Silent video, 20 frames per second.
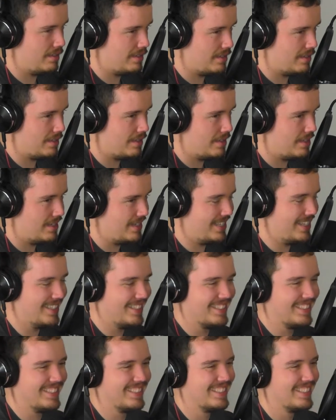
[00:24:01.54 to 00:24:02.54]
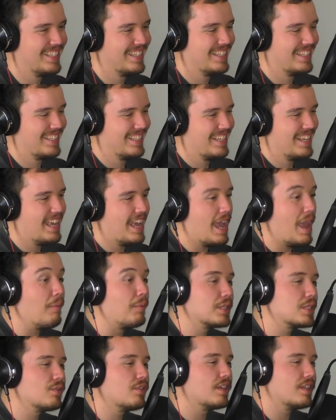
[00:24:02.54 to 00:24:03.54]
you like that." And
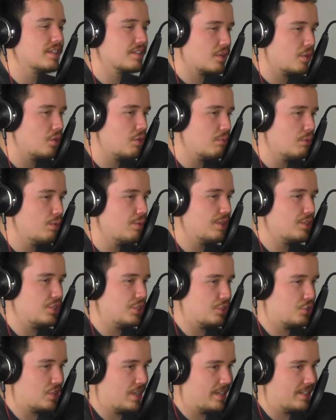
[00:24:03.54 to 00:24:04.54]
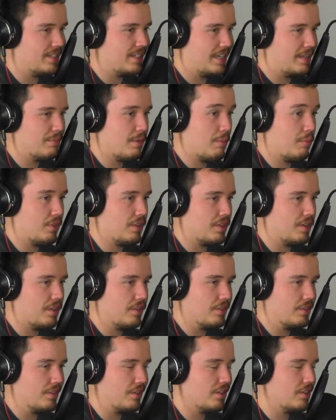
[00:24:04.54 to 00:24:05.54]
what's funny is the whole movie she's trying to set him up with
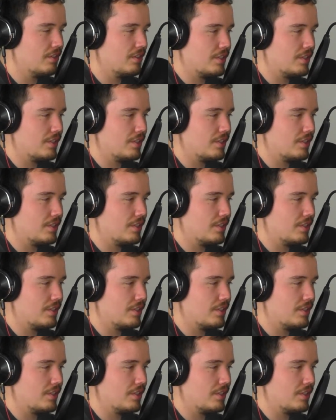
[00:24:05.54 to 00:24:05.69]
another girl.